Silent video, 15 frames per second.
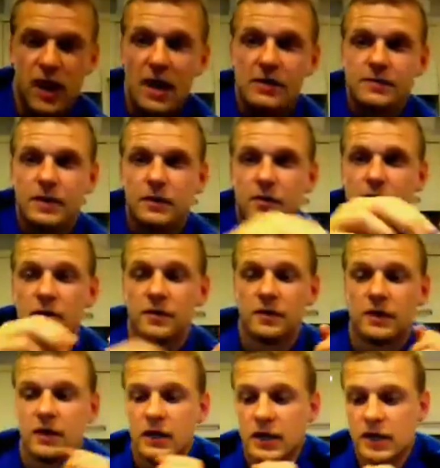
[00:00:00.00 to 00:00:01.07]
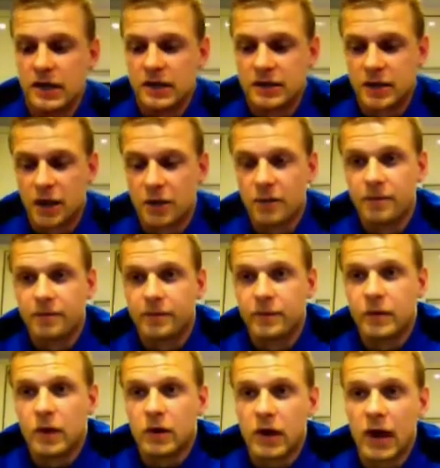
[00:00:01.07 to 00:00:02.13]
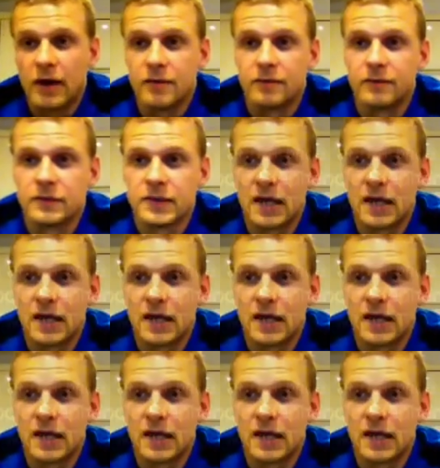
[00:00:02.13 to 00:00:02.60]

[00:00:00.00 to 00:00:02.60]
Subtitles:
cow's milk. So, okay,